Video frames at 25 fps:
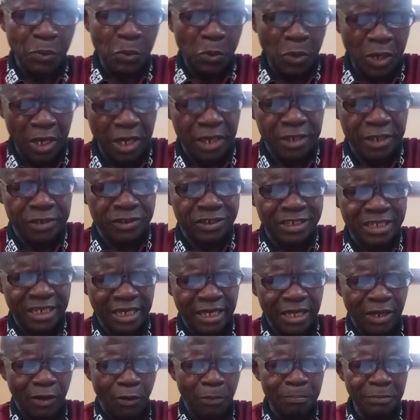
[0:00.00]
words
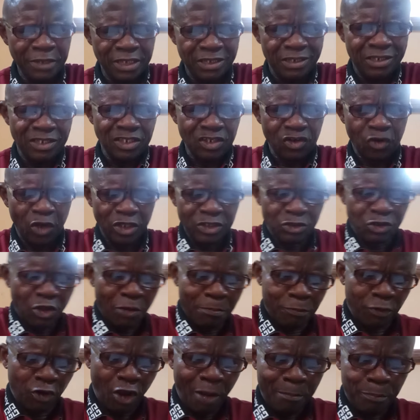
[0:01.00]
there,
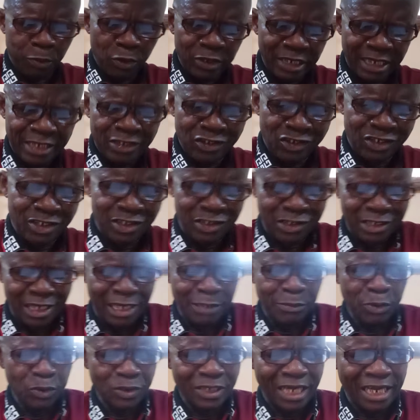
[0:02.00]
component
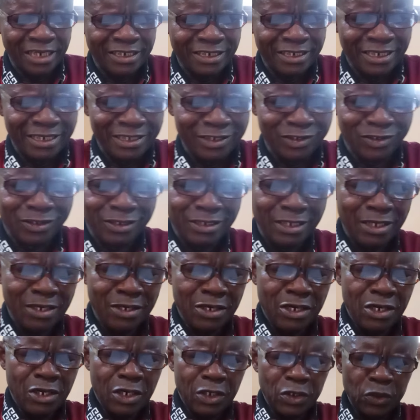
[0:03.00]
syllables and the rest,
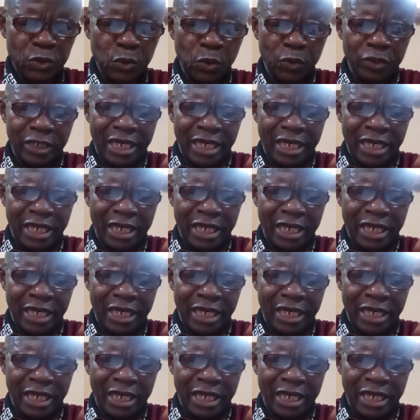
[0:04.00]
you